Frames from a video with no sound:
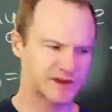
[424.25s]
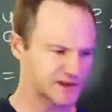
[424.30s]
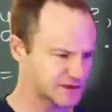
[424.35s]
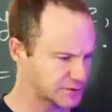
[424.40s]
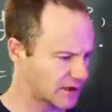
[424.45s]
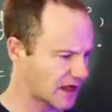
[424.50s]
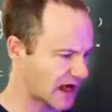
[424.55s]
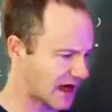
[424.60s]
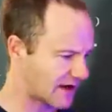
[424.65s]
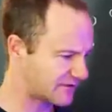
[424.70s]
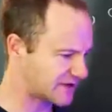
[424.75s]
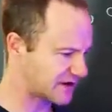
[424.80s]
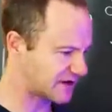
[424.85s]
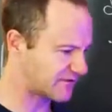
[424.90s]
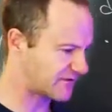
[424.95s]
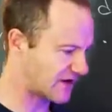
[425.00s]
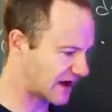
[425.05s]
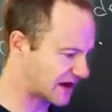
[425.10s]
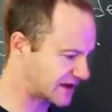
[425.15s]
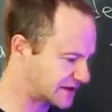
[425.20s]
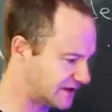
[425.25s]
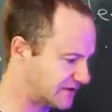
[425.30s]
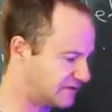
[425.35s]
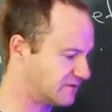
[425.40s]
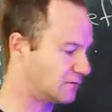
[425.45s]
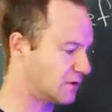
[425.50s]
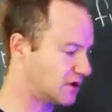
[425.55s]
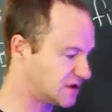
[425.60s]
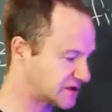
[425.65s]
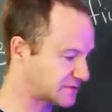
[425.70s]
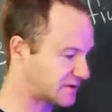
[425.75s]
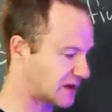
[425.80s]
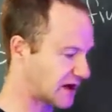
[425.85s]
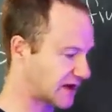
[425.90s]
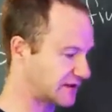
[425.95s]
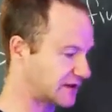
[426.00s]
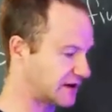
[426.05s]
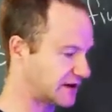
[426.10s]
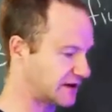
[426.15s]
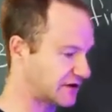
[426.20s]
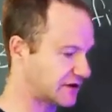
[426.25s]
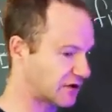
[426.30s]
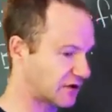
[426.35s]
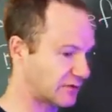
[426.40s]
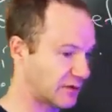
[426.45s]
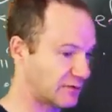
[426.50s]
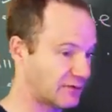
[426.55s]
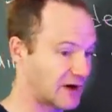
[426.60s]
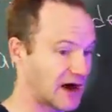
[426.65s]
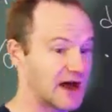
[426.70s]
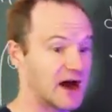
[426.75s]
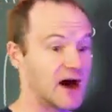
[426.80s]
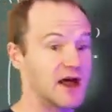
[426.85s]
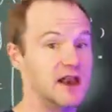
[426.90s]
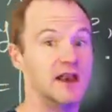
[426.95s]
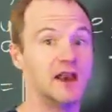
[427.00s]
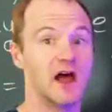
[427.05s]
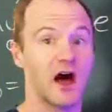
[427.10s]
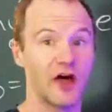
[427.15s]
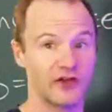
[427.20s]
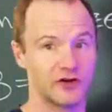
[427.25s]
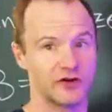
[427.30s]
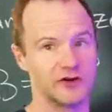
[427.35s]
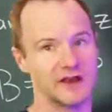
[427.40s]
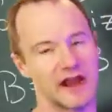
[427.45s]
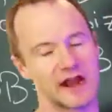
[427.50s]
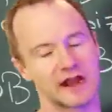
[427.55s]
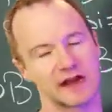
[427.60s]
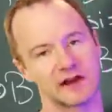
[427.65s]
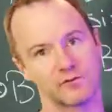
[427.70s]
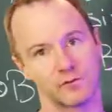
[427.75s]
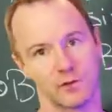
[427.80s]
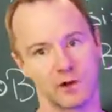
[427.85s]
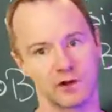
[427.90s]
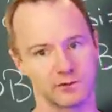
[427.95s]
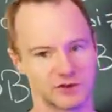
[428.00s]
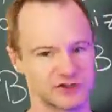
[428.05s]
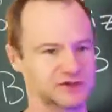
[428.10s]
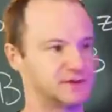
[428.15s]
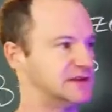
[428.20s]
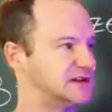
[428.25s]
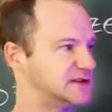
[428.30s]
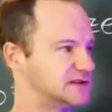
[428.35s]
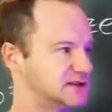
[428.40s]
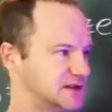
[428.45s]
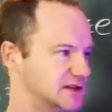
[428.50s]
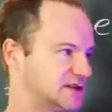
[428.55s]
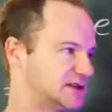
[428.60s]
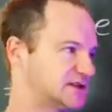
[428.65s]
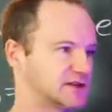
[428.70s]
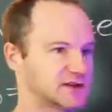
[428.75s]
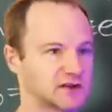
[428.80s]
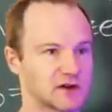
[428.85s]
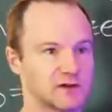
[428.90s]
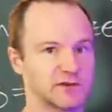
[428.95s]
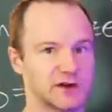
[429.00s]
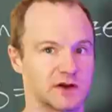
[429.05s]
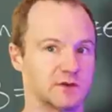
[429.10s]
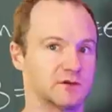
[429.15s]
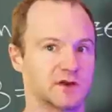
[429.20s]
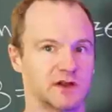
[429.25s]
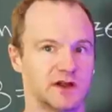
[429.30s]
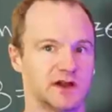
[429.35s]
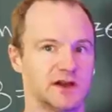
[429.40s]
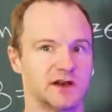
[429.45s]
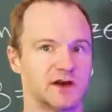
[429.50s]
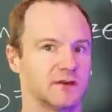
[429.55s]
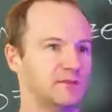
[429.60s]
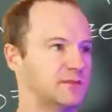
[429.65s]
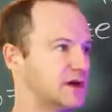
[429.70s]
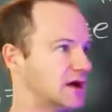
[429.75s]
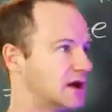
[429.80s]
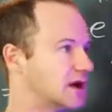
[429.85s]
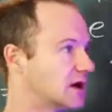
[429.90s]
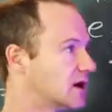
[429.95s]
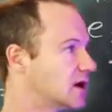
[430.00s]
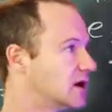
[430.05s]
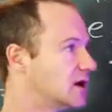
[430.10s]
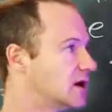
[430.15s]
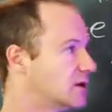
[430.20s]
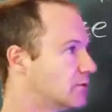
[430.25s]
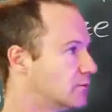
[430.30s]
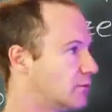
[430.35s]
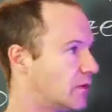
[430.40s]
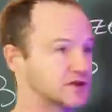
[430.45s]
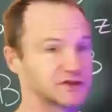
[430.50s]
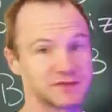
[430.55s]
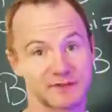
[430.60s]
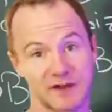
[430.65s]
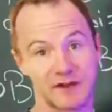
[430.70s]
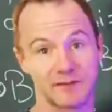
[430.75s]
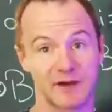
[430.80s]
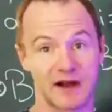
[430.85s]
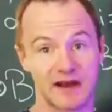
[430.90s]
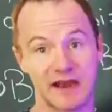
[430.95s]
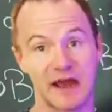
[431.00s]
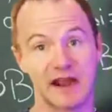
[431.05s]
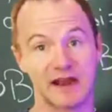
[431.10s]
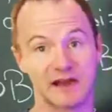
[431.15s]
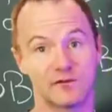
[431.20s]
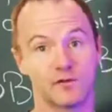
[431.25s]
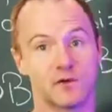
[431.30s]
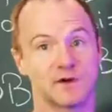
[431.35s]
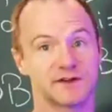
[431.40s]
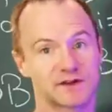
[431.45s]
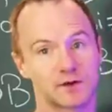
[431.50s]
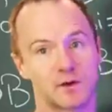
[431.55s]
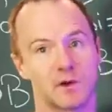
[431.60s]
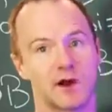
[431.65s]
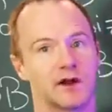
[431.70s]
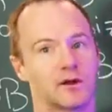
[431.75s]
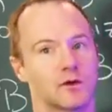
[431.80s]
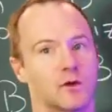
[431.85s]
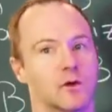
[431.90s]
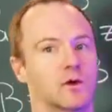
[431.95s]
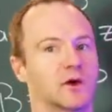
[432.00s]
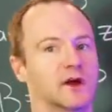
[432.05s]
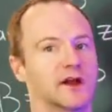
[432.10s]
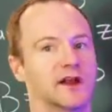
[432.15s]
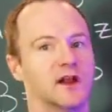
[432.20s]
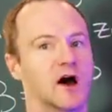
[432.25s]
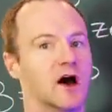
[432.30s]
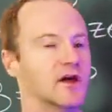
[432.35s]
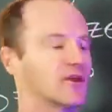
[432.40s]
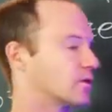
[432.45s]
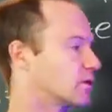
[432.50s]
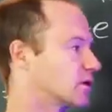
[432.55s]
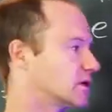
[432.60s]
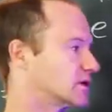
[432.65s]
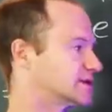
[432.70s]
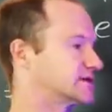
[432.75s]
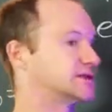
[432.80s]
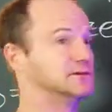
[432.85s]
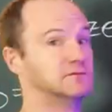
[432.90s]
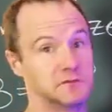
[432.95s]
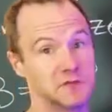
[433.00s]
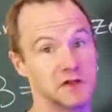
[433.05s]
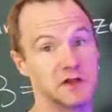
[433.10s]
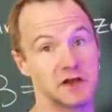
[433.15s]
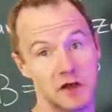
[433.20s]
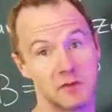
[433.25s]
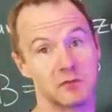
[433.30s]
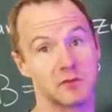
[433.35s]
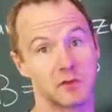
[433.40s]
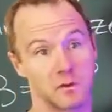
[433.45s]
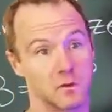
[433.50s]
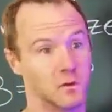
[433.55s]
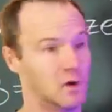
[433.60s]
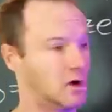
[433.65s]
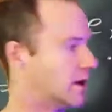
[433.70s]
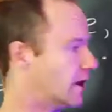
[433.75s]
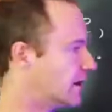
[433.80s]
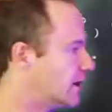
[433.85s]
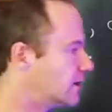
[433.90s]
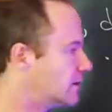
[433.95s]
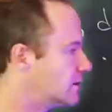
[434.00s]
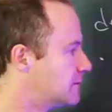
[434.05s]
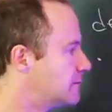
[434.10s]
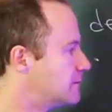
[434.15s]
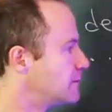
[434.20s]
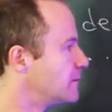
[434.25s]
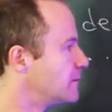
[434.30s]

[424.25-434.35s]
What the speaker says: this will have the effect of multiplying the determinant by another -1, which means the determinant will end up being multiplied by -1 squared, or in other words, the number 1.